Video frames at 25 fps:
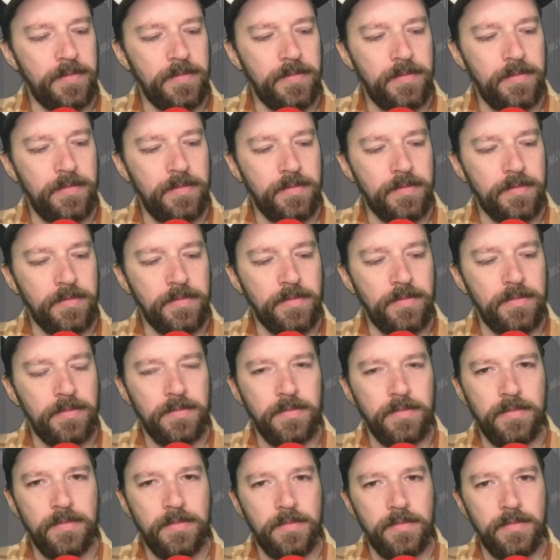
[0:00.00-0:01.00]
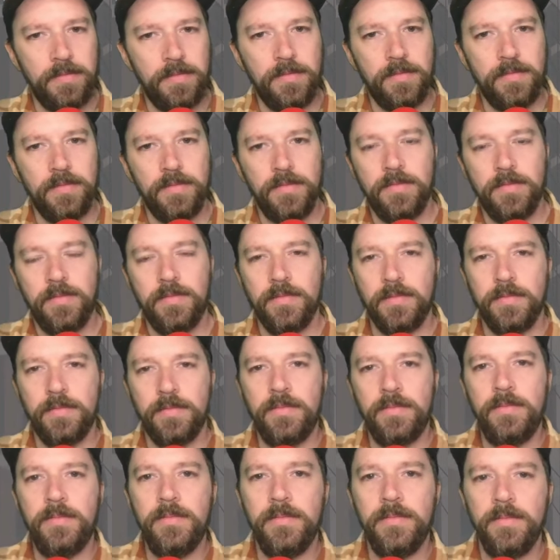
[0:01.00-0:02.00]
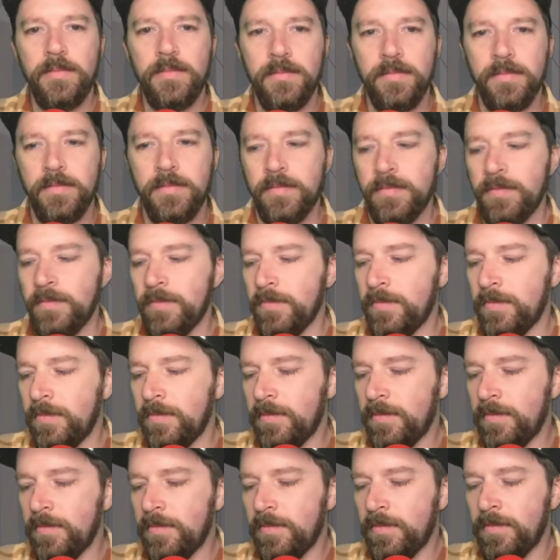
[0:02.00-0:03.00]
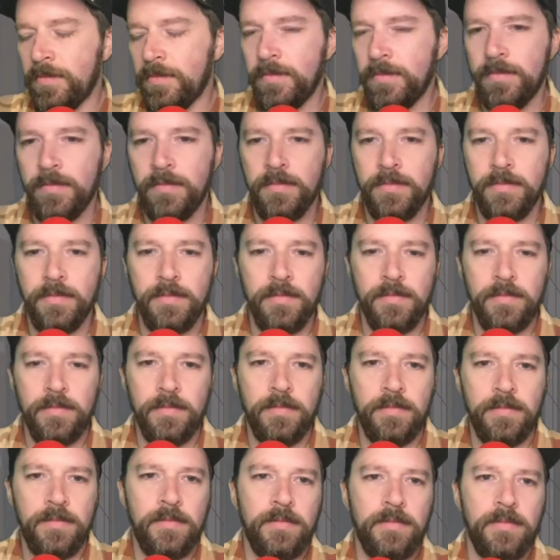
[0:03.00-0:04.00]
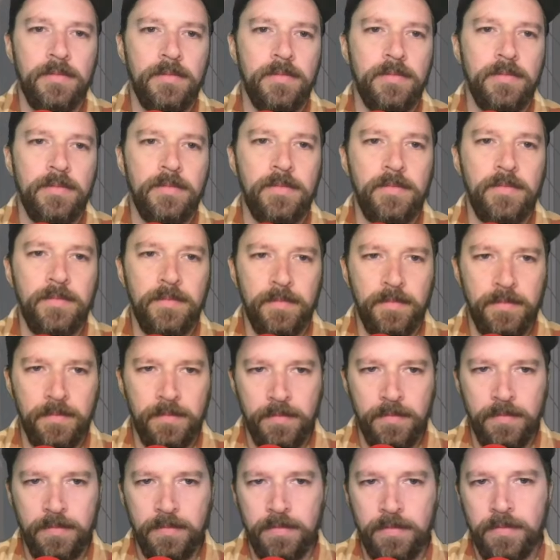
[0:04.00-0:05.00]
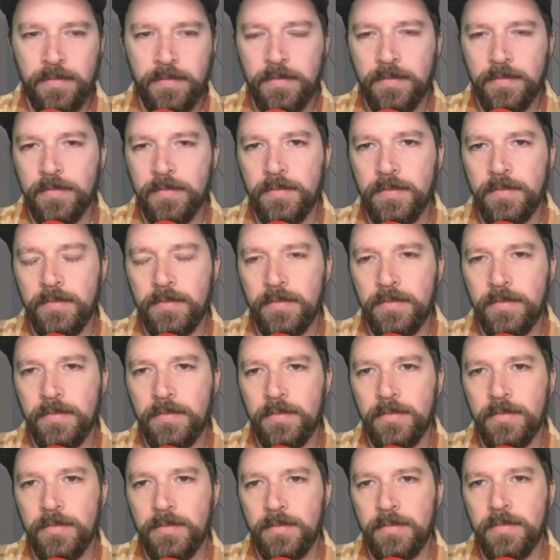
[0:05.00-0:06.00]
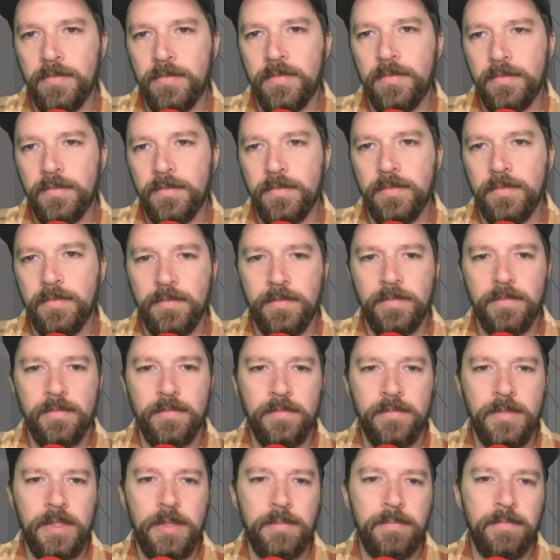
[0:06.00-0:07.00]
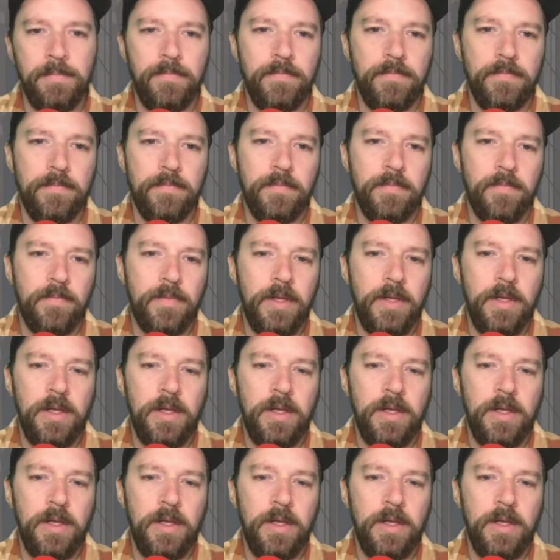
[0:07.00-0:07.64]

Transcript: The person shown says nothing.